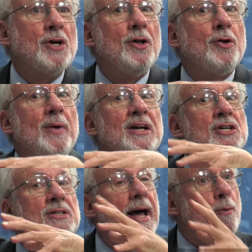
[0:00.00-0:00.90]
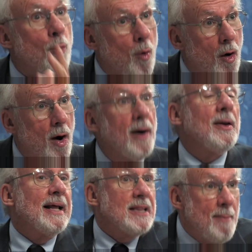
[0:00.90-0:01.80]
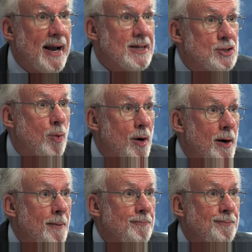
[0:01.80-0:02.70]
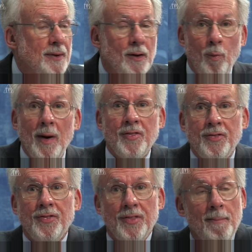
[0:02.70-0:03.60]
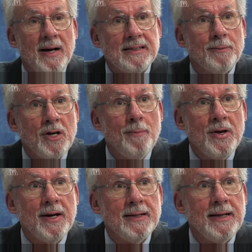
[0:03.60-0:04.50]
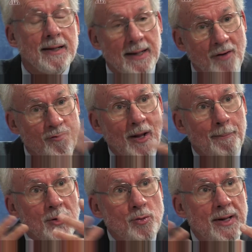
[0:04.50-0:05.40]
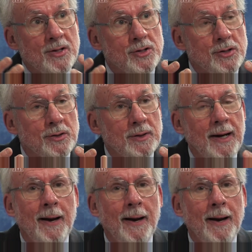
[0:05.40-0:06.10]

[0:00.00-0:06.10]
are the regions at war, like the Meccans were, with the Muslim community, conflict between the two,